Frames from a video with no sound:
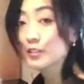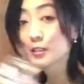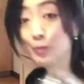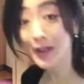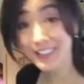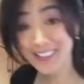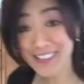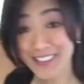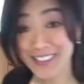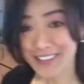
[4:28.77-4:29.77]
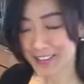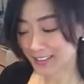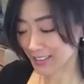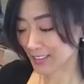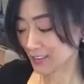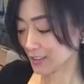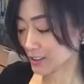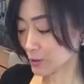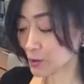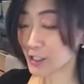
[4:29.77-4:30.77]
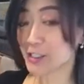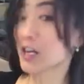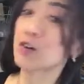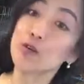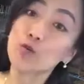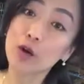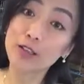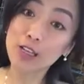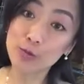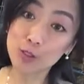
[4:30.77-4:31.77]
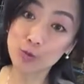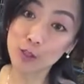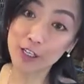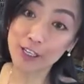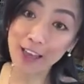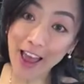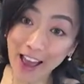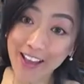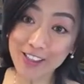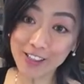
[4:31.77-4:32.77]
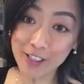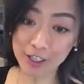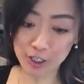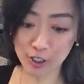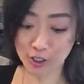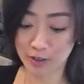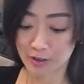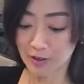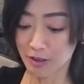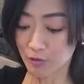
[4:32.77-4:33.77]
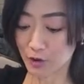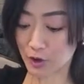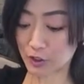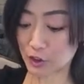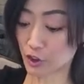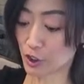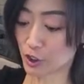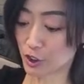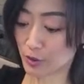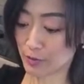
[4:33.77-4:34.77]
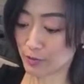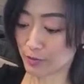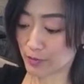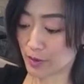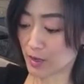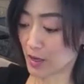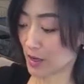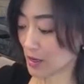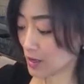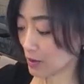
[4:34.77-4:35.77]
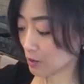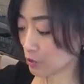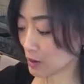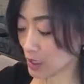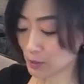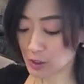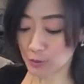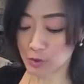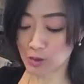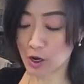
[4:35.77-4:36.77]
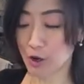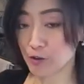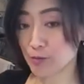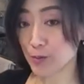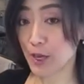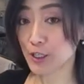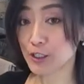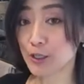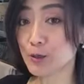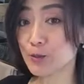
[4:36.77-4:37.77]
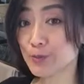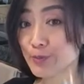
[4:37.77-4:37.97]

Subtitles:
spicy. So you can start with 1 tablespoon and then add it later if you're unsure. And 1 tablespoon of basil.